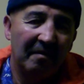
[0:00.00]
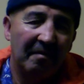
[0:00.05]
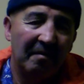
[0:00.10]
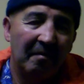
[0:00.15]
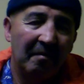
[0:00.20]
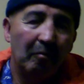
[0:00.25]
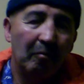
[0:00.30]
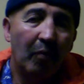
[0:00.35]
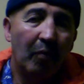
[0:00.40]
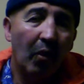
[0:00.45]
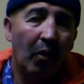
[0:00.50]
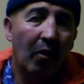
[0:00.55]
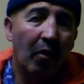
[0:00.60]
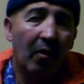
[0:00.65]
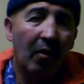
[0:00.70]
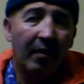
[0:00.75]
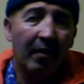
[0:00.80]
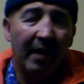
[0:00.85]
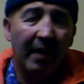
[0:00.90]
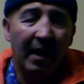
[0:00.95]
Bohr
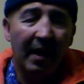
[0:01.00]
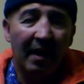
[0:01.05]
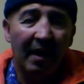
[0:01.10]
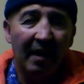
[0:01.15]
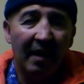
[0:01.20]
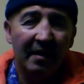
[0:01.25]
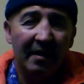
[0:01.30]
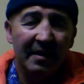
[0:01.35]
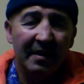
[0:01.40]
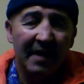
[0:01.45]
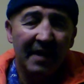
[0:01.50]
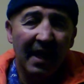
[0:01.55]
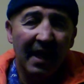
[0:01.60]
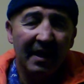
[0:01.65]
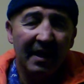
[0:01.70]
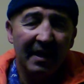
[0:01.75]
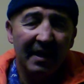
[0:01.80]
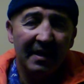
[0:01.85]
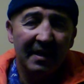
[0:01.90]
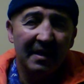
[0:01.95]
and other
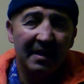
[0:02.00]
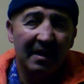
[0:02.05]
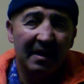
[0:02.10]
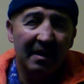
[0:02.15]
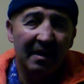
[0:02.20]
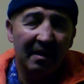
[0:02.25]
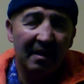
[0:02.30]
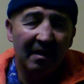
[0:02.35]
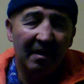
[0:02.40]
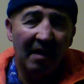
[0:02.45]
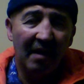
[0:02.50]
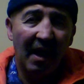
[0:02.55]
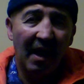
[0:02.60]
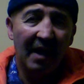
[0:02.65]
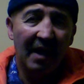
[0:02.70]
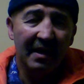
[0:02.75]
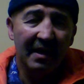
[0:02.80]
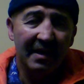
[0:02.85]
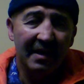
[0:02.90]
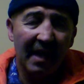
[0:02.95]
scientists,
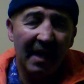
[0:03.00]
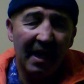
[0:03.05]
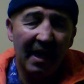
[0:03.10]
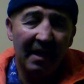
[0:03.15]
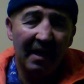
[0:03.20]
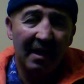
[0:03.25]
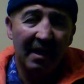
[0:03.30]
Einstein.